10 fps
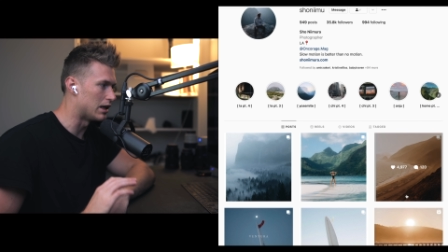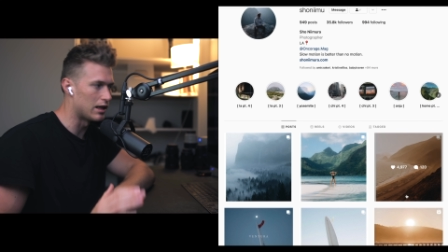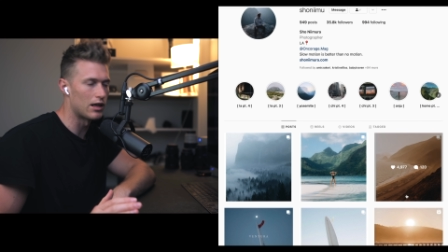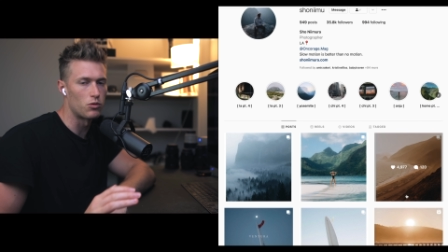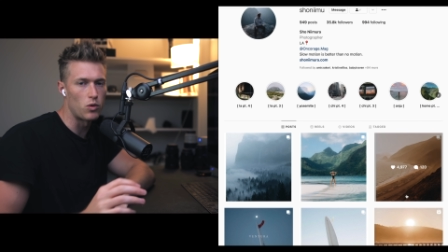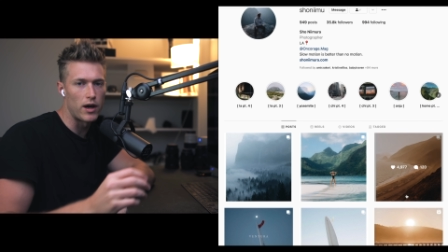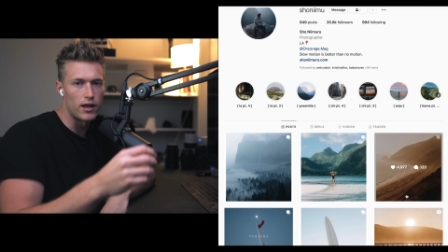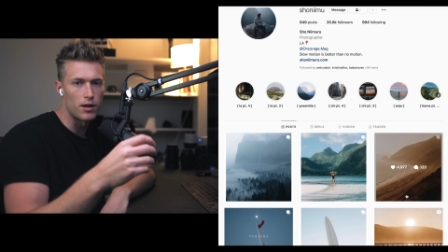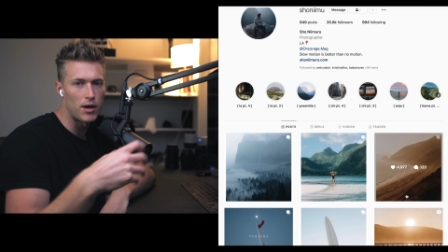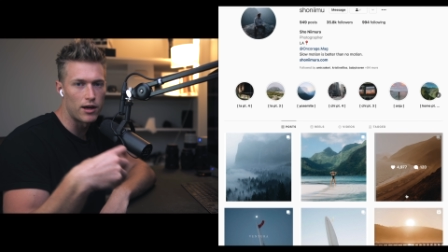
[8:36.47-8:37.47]
any other way
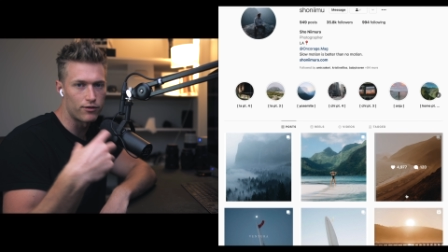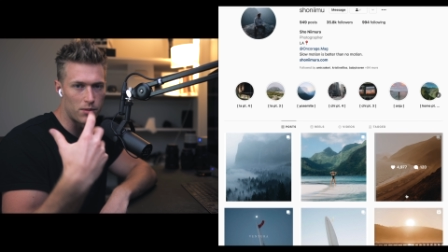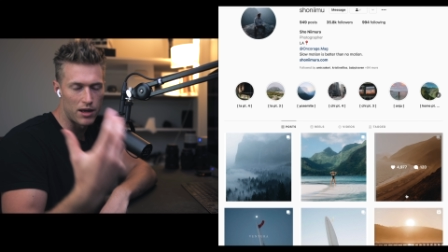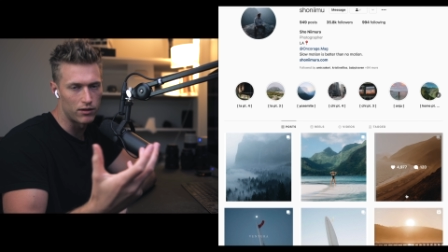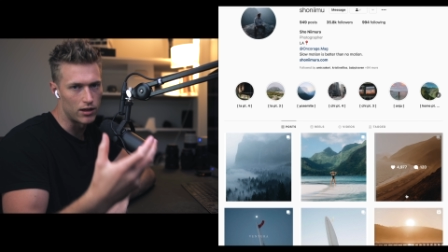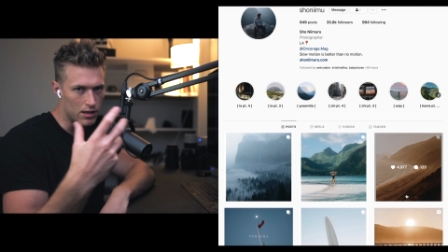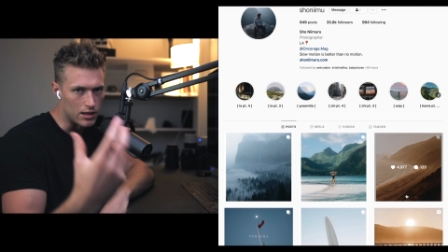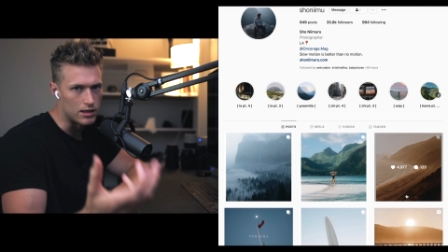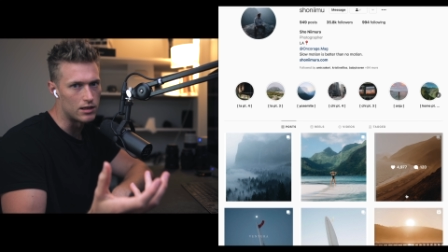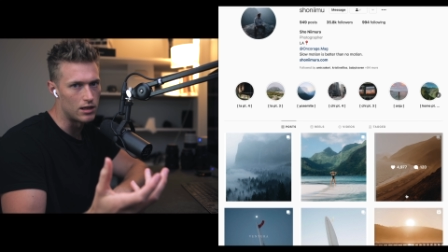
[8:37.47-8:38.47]
apart from having an
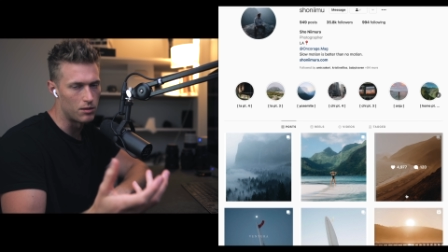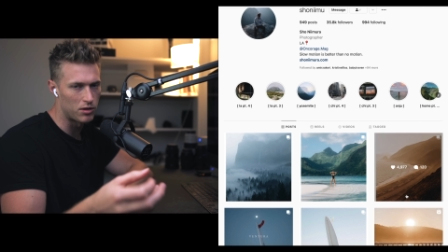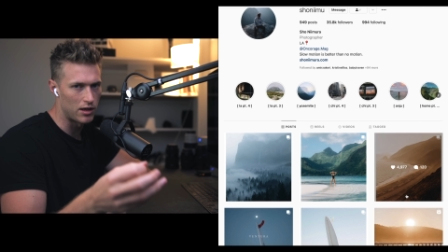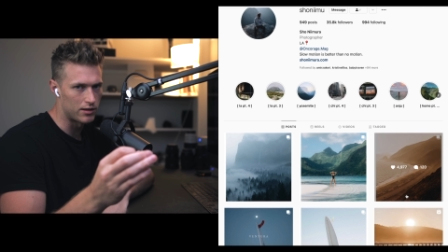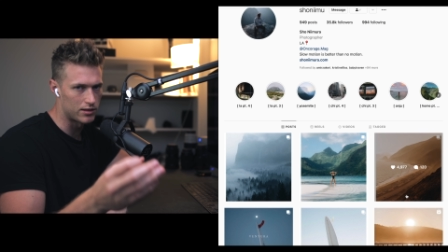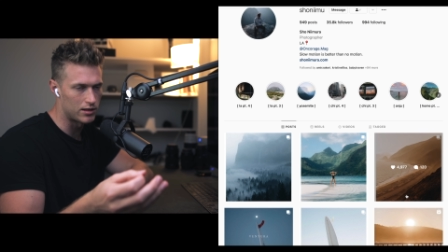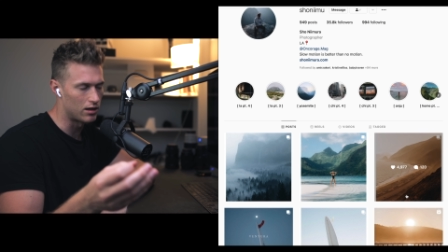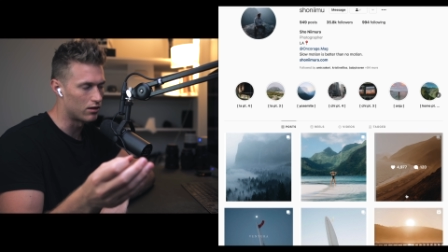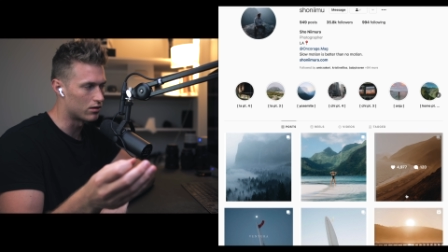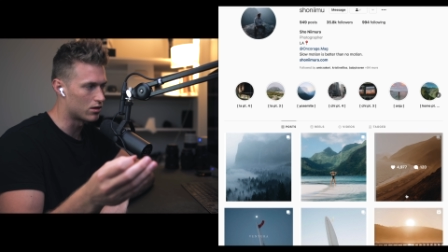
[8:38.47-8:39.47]
in-depth
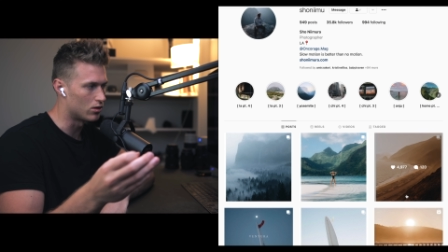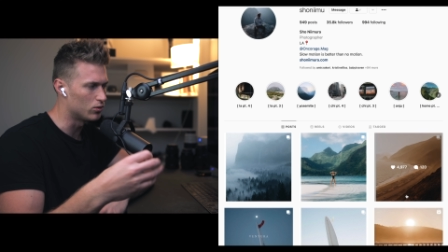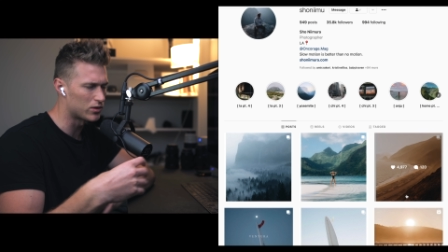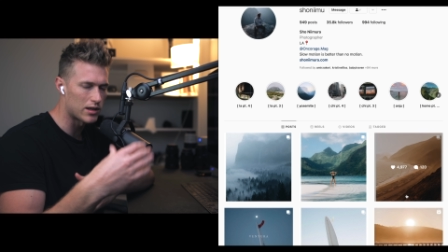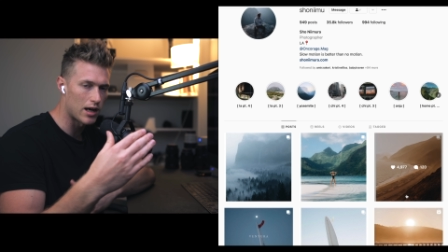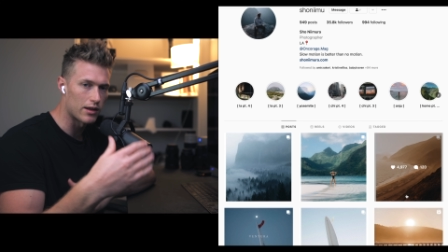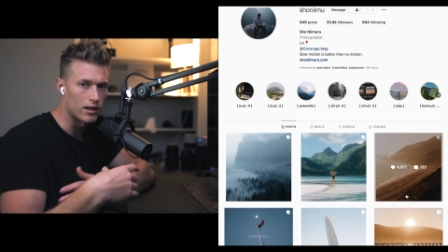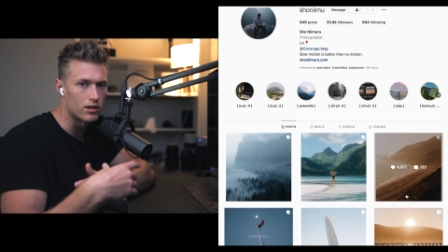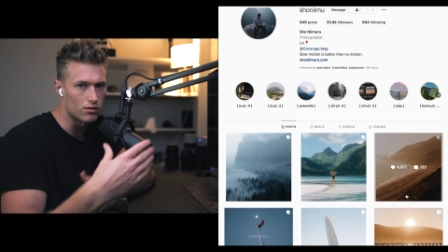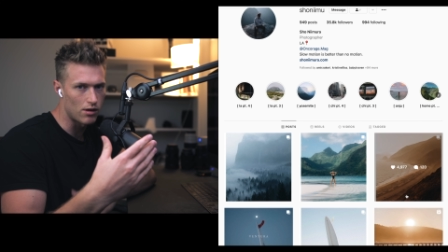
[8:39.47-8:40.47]
understanding of the tools and how they
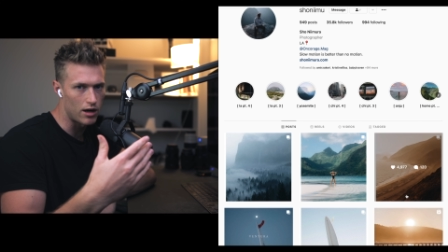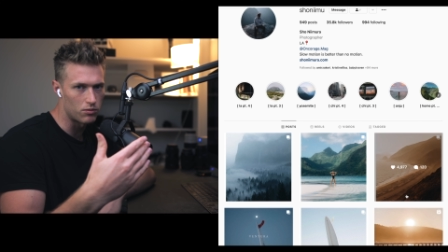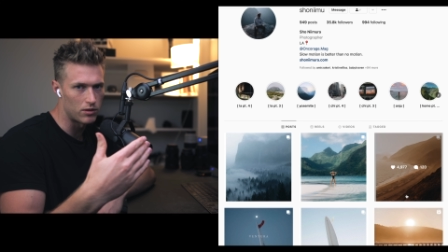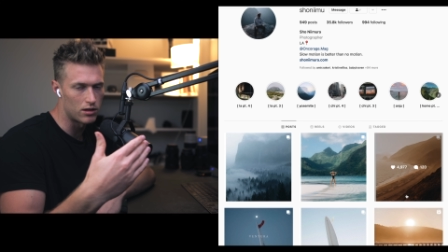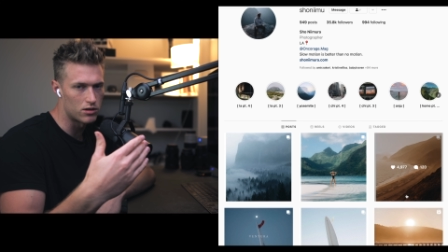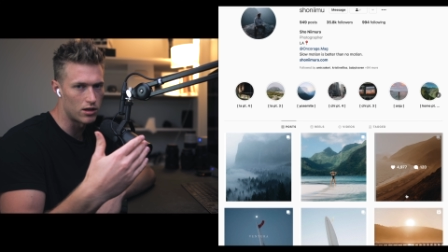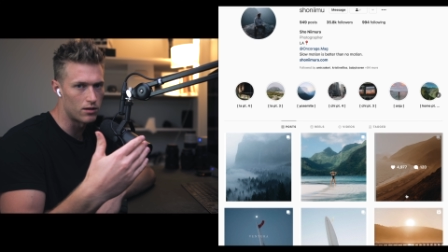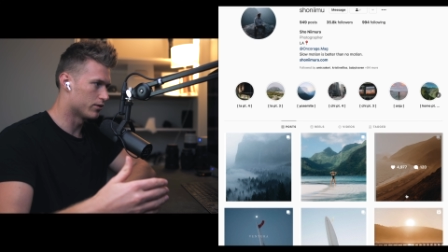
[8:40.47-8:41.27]
interact with each other.